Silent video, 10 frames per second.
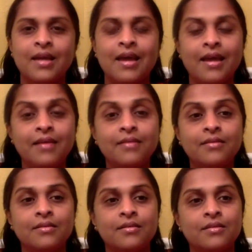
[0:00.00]
And
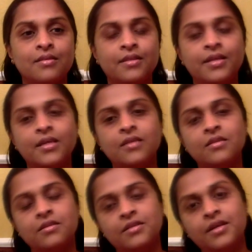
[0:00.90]

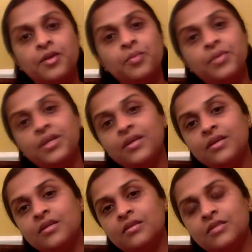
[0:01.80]
there are
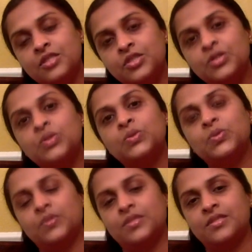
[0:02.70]
many digital
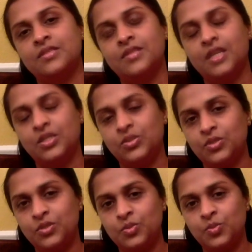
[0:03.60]
tools at your
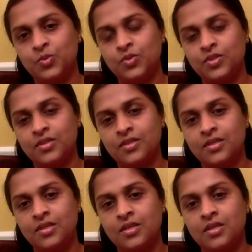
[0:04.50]
disposal,
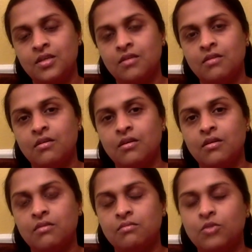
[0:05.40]

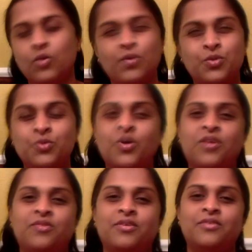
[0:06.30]
over
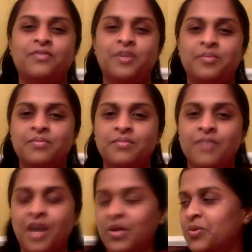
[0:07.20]
200 of them.
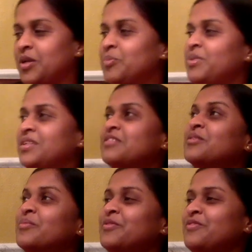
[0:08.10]
I only picked
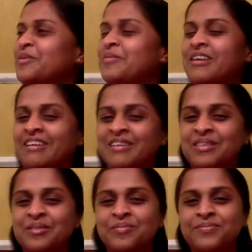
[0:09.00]
some of them here.
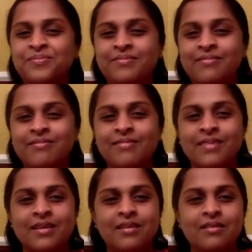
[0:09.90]

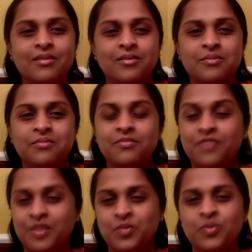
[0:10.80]

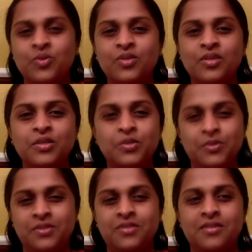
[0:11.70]
Facebook,
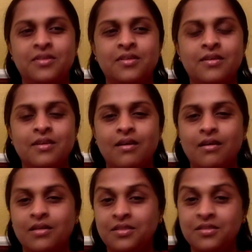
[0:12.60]
Twitter,
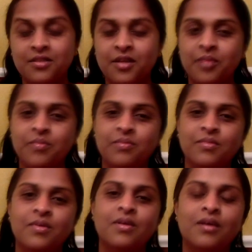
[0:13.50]
Instagram
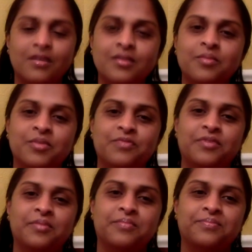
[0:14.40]
are some of them.